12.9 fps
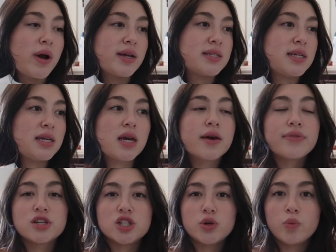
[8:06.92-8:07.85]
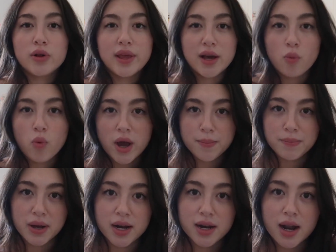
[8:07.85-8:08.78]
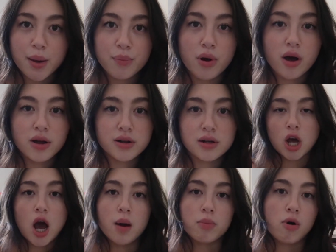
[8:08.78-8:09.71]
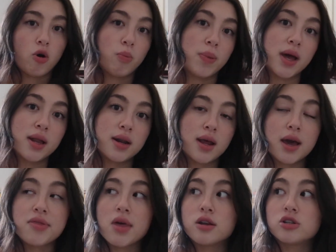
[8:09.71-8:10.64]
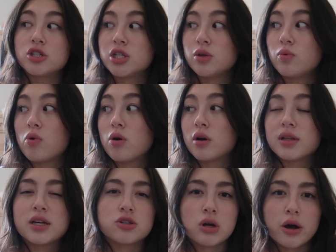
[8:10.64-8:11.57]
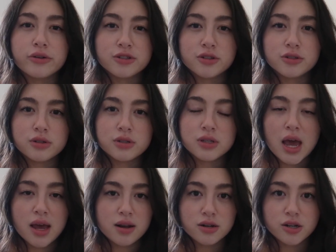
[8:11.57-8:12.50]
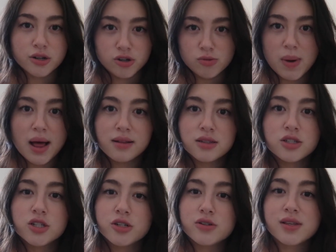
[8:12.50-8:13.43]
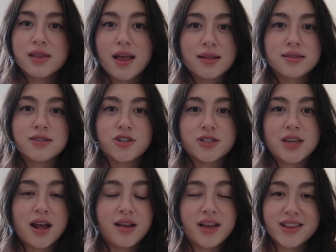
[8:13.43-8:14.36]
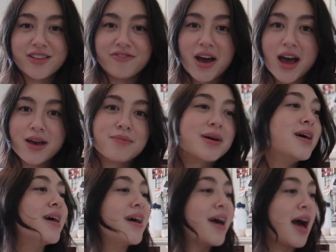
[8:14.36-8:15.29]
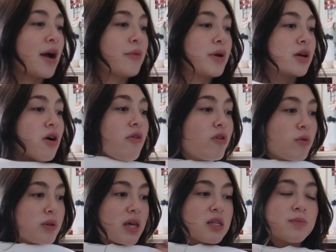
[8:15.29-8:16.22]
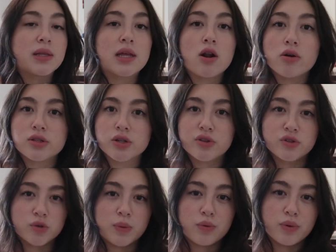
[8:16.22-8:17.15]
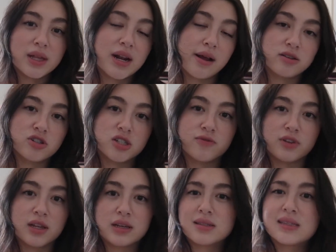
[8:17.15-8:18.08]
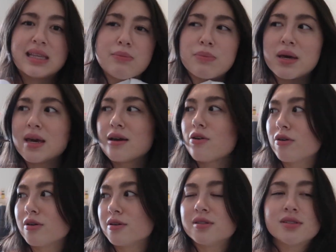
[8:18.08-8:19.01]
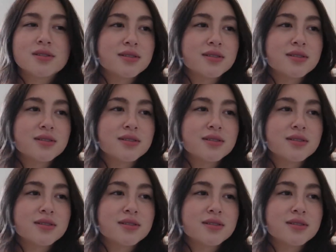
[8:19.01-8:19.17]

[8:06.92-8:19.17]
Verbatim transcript: white tee, and then she wore like a white button up on top open, and then she wore like trousers and her New Balance shoes, and that's just kind of like the vibe I want to go for with this. But then also this would be really nice just for like sleeping or